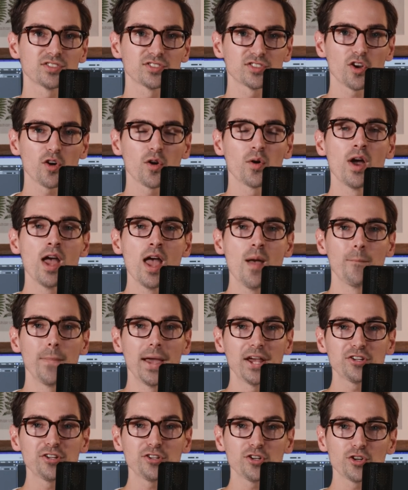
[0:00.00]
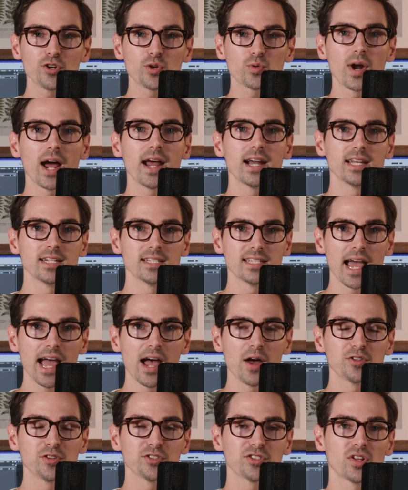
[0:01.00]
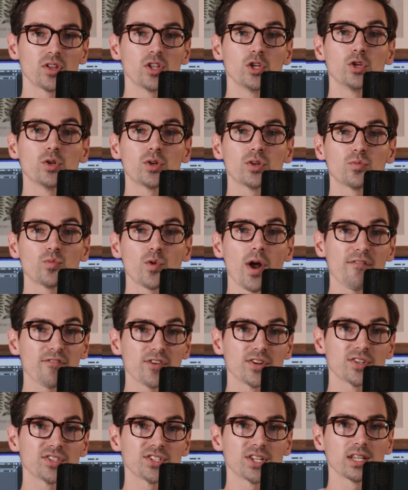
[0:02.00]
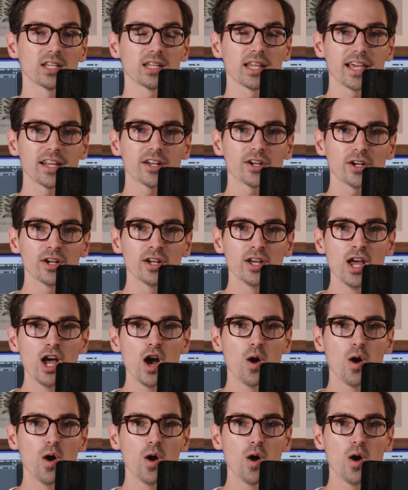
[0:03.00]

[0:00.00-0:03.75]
So make sure to write it down so that you can reference it later